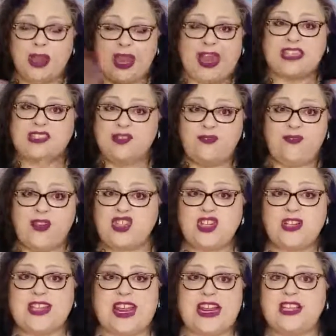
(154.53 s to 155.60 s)
as
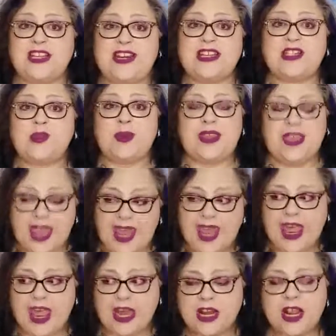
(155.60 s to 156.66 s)
efficient and clean as we
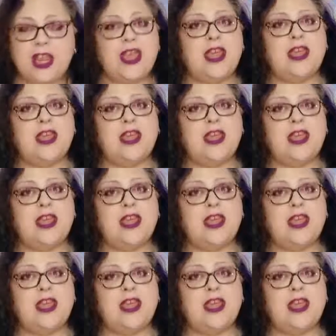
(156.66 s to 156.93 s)
can,